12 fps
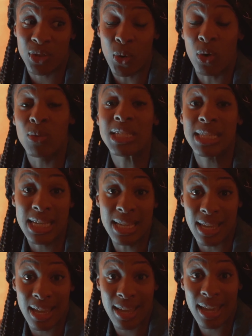or was
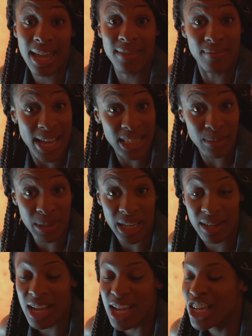seeking
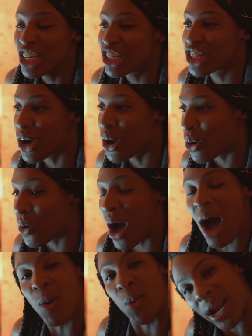investment. So
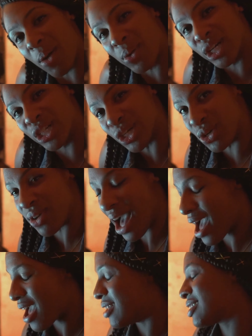what I want to show you
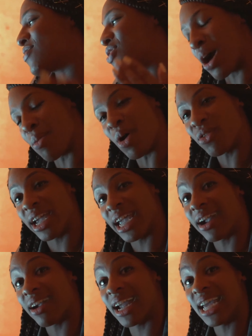guys, if you come over
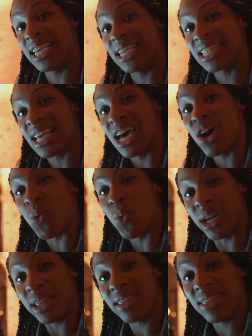here, is
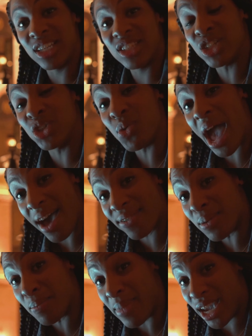one of the things that you have
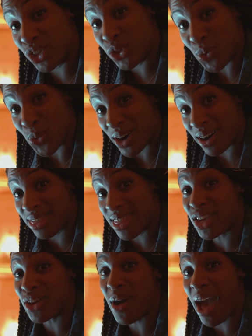to make sure
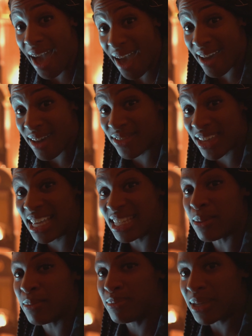that you have
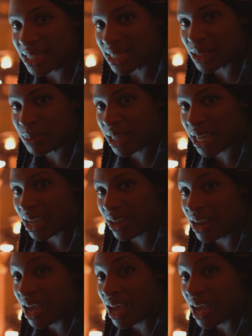is a business plan,